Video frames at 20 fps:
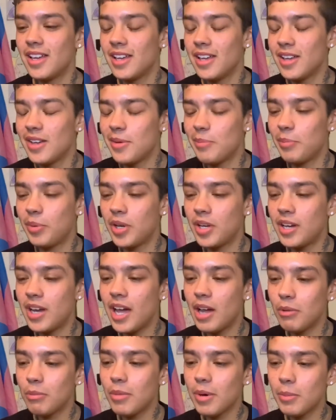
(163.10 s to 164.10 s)
But I
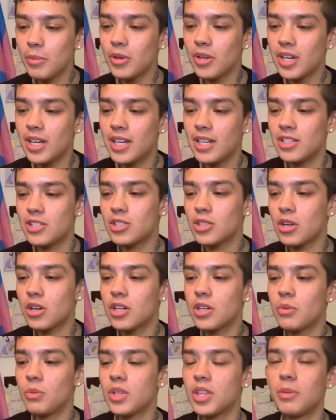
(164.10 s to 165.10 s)
remember it started
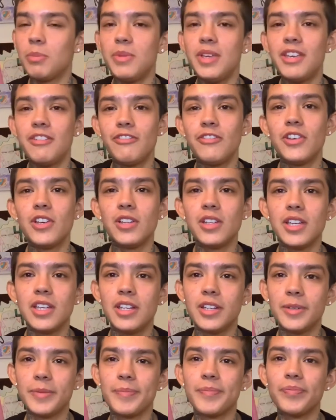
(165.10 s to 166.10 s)
with me
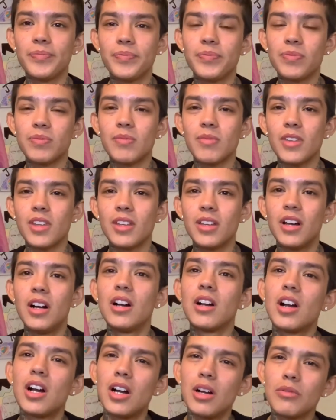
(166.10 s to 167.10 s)
feeling
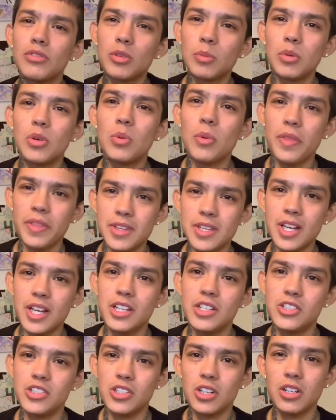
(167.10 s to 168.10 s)
uncomfortable with tight
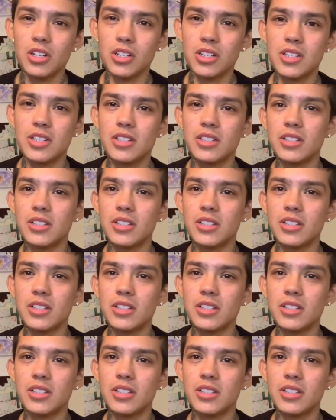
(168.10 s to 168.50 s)
shirts.